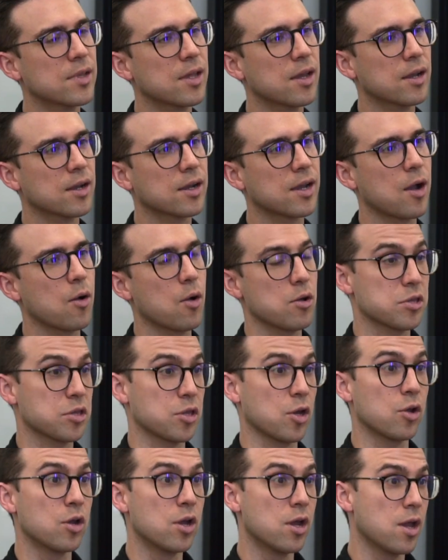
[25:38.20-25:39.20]
Yeah, okay. Well,
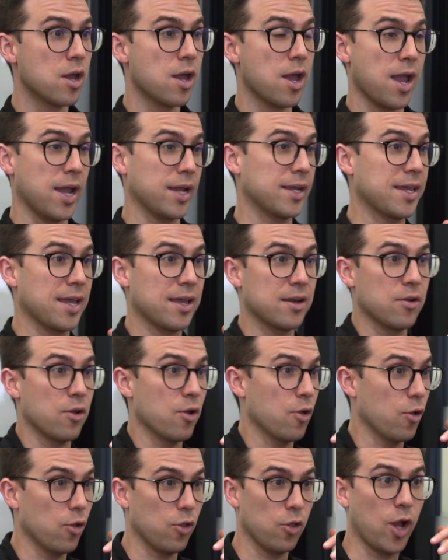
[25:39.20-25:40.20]
so
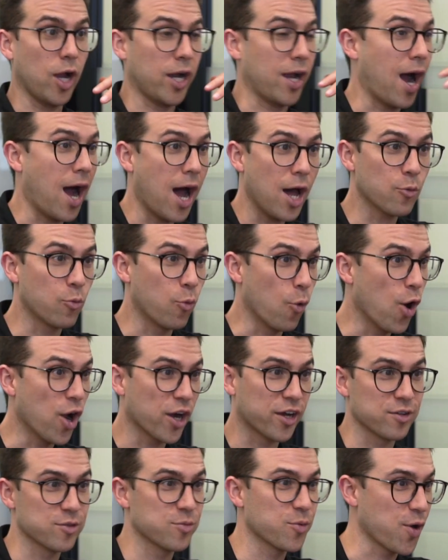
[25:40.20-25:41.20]
again, like hard
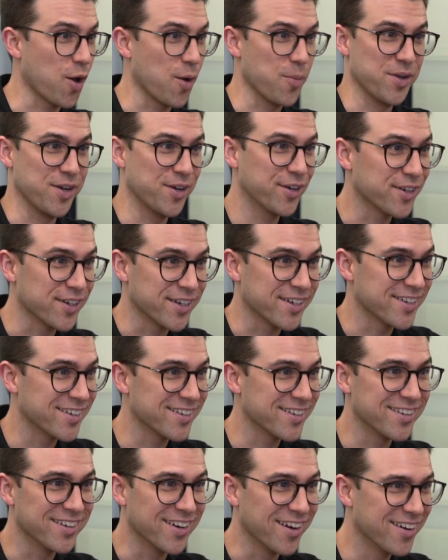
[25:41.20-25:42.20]
work is what I'm hearing.
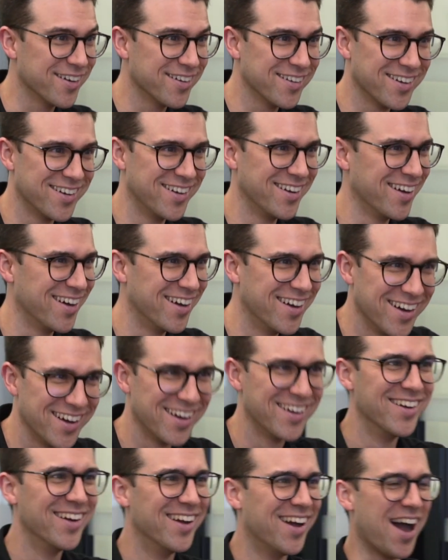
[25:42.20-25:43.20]
you
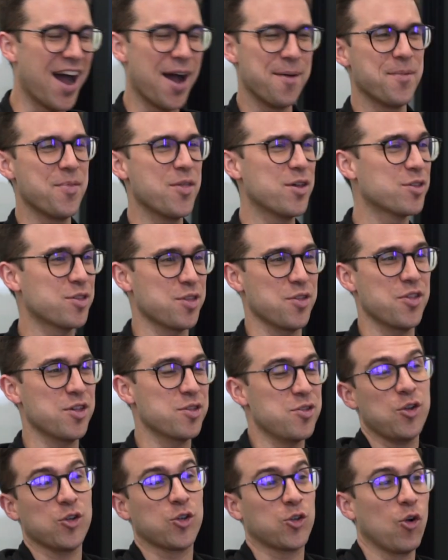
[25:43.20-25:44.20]
know, I mean,
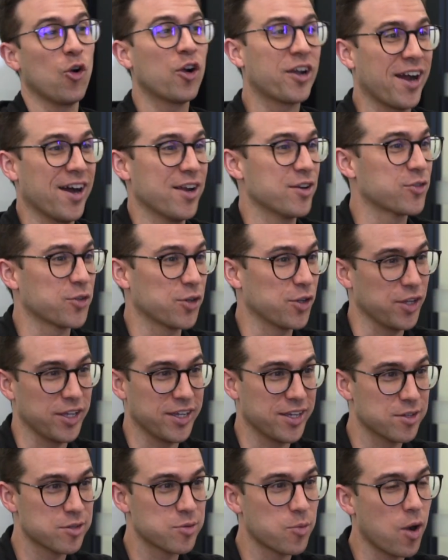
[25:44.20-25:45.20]
there's no shortcuts
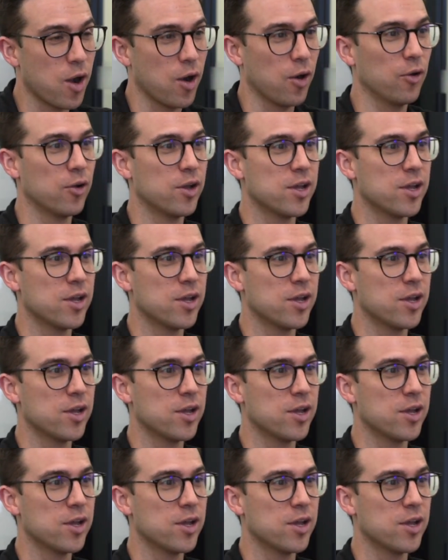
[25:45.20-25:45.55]
really as well.